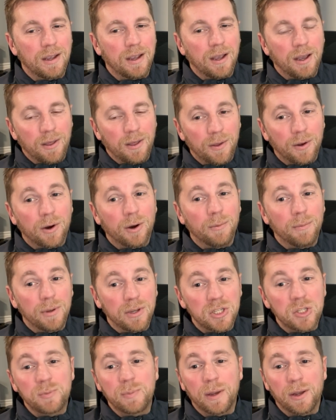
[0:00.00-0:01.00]
there are
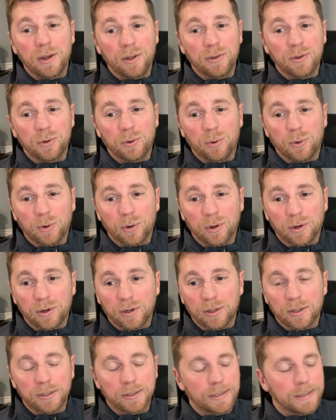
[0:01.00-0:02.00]
misspelled
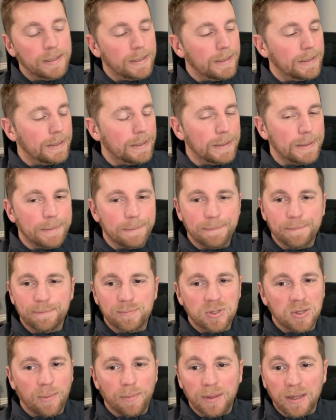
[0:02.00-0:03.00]
or
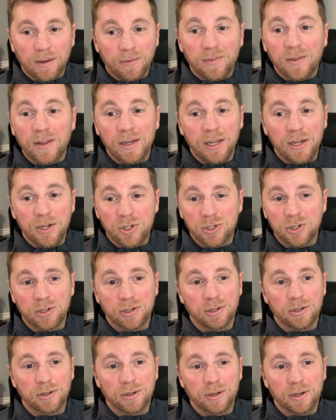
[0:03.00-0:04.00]
something of that
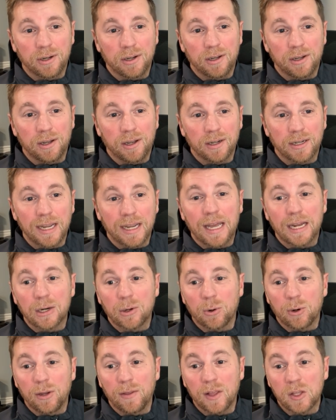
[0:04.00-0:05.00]
nature
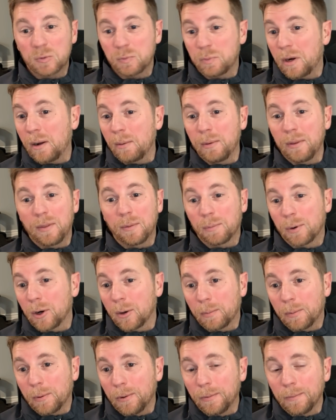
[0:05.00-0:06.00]
category. That's probably the
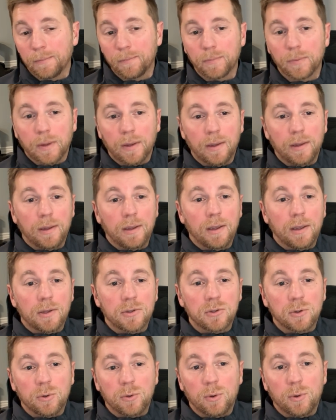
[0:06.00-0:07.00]
purple.
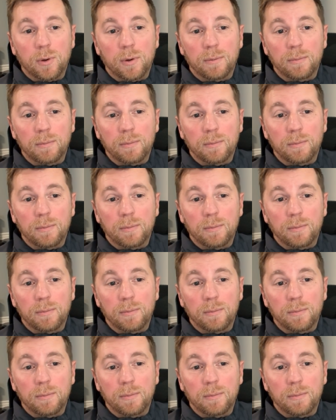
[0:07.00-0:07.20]
So